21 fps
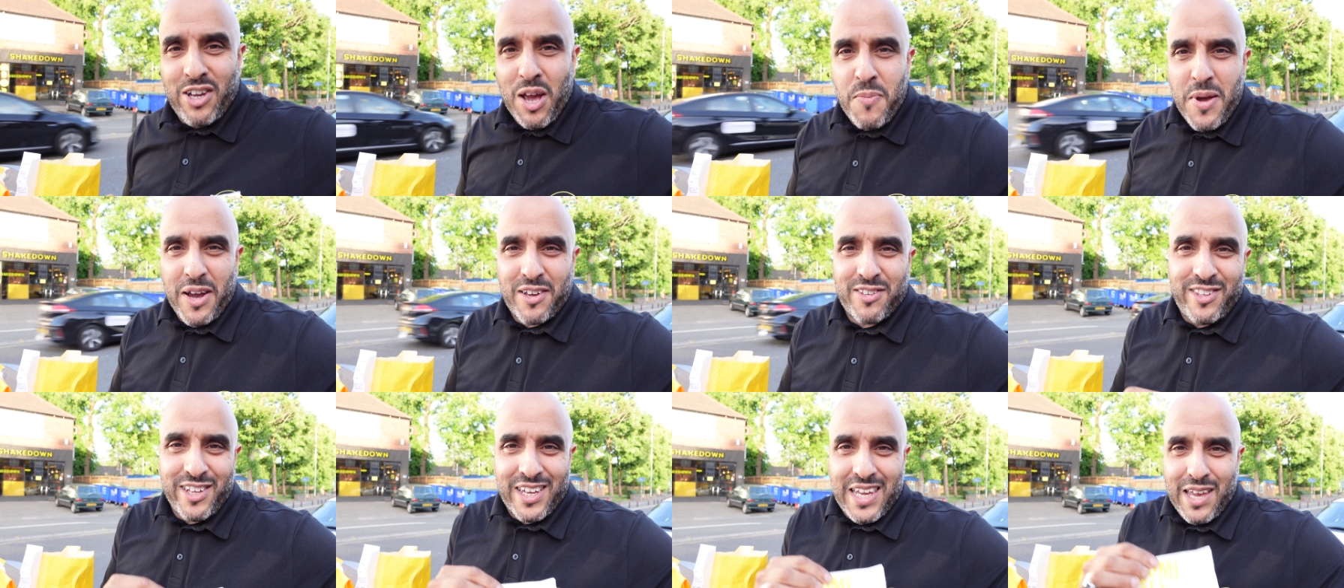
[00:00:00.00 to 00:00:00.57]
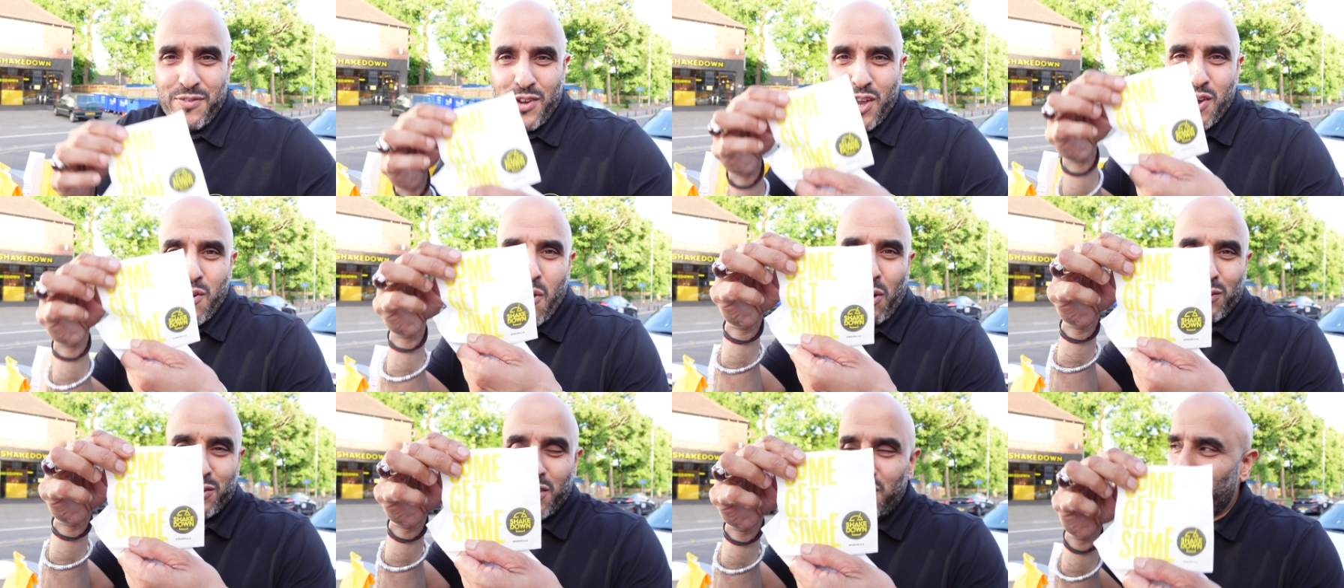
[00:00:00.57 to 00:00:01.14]
gimmicks they give you
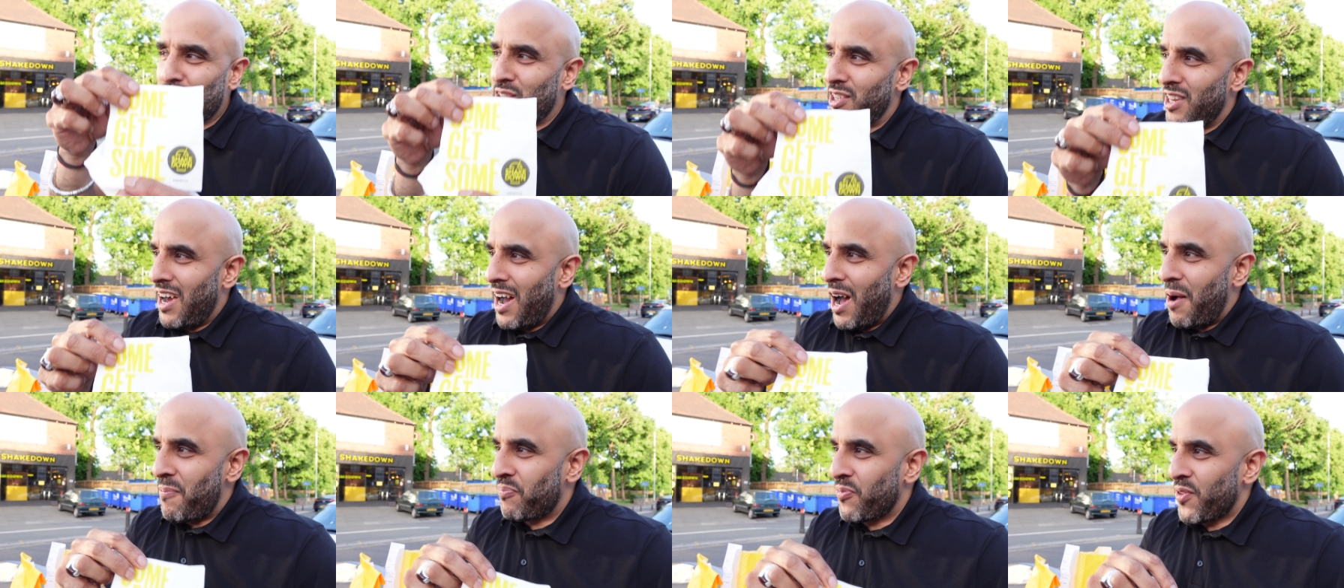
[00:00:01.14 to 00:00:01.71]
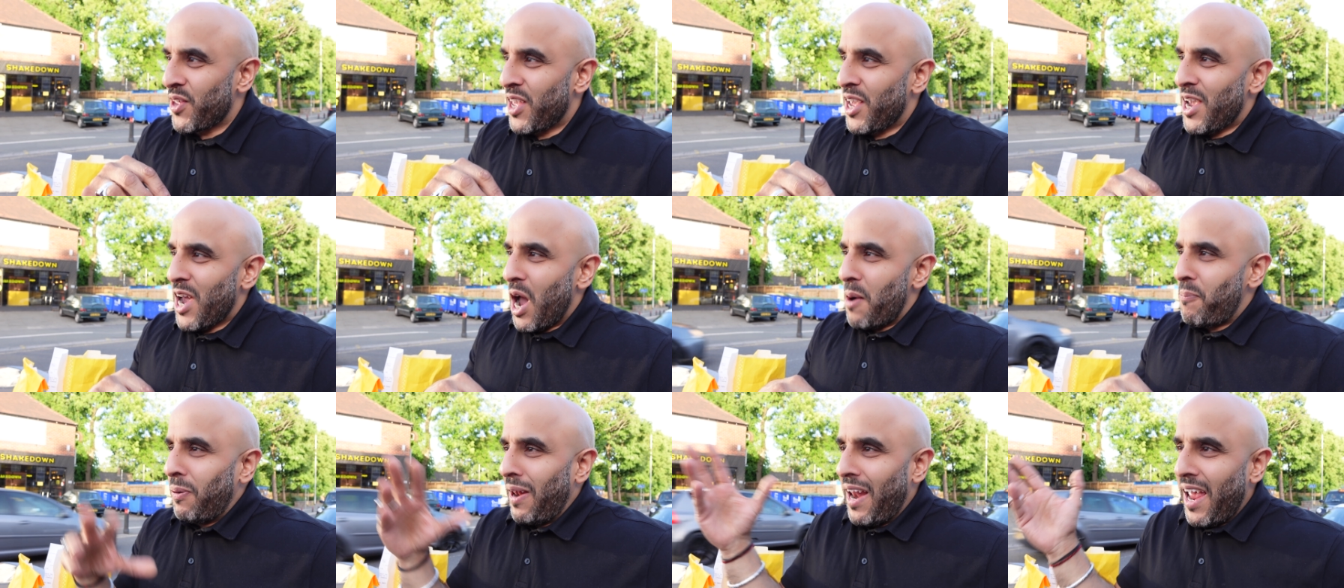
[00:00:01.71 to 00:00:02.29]
all this, you know.
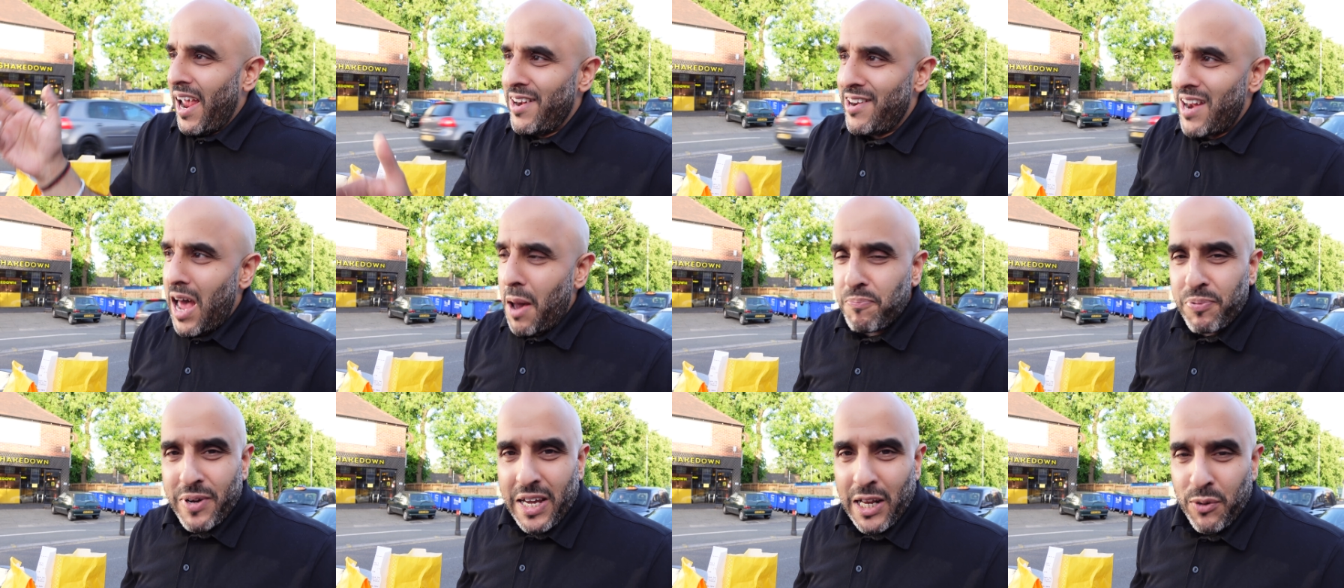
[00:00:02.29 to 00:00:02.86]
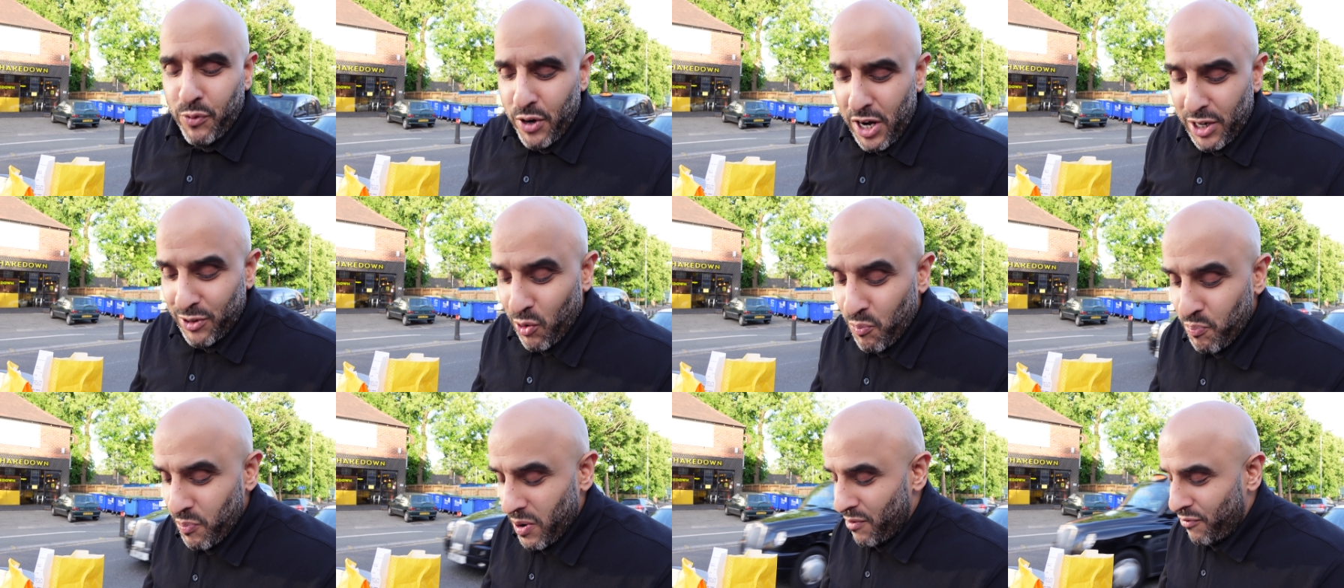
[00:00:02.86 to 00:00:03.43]
A plain napkin would have
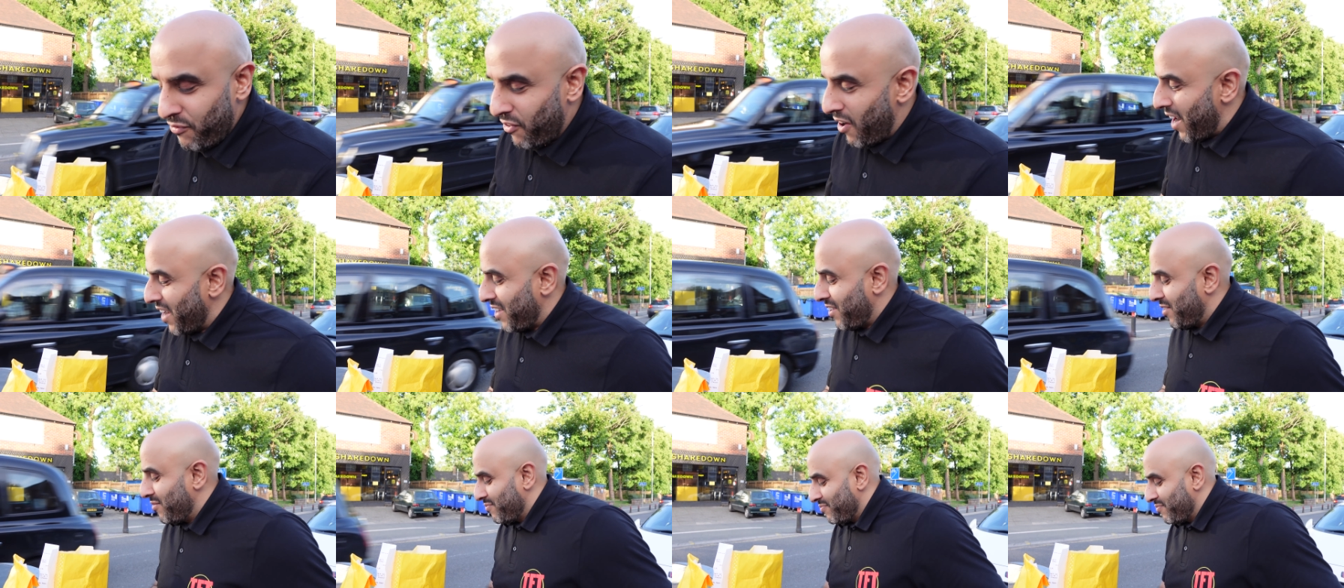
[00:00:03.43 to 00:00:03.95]
done me fine.